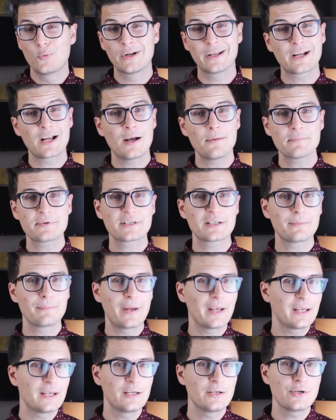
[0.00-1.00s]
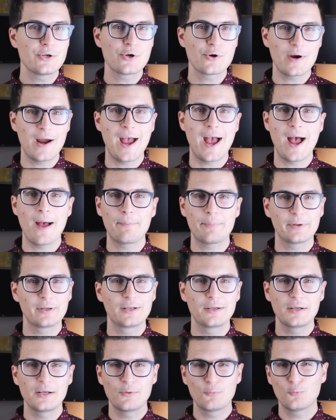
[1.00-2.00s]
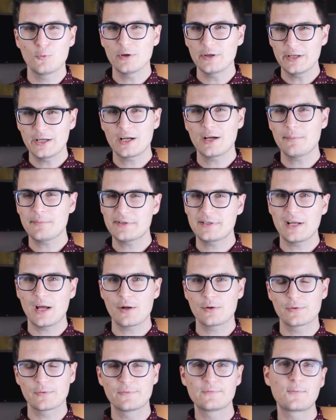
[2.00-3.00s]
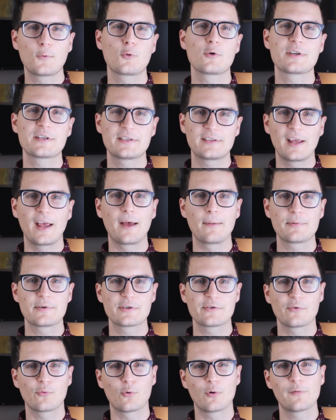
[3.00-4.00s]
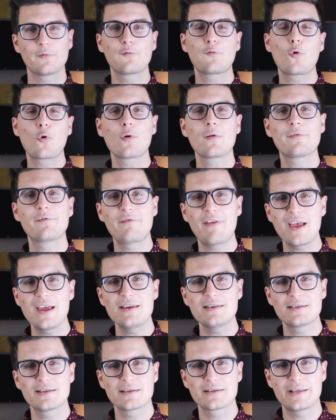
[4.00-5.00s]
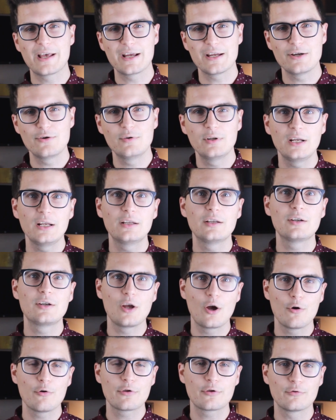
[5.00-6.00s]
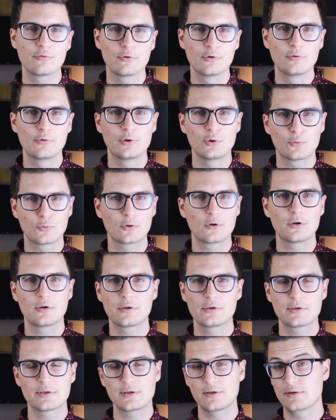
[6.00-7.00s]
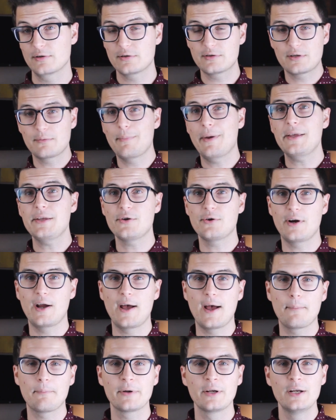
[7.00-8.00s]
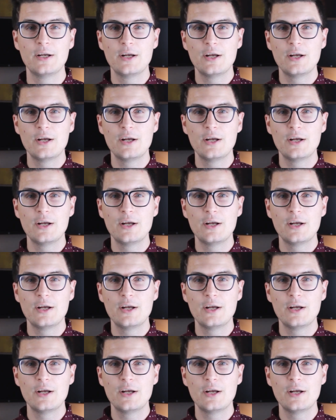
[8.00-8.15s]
When it comes to making your app, it really comes down to four steps or four phases that you need to go through in order to, to make your app.